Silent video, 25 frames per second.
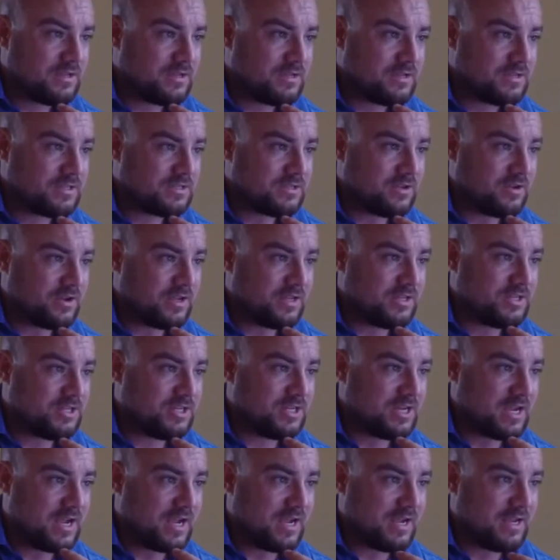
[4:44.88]
started
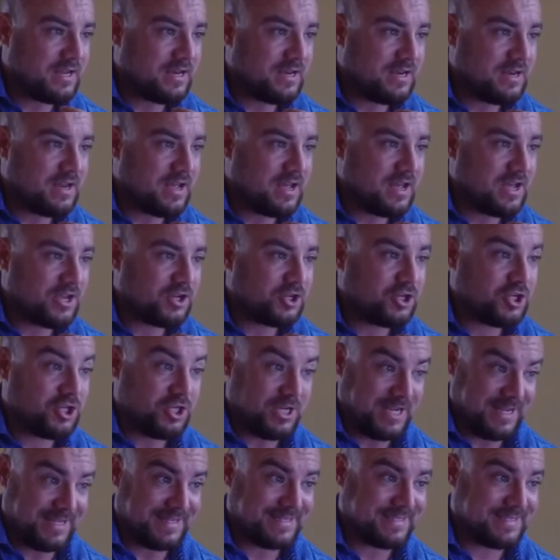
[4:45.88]
chatting
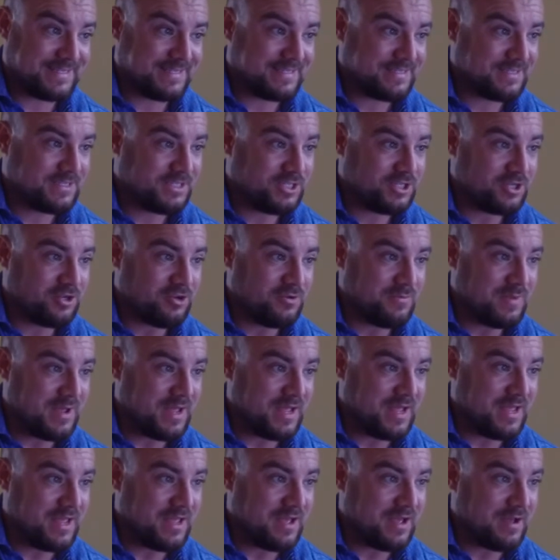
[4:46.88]
shit to
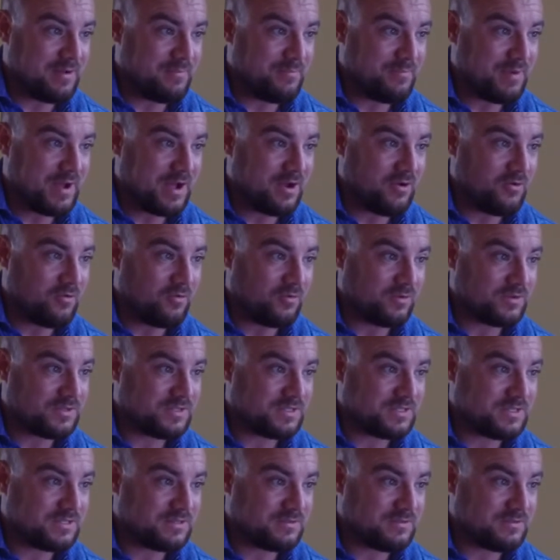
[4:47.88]
me about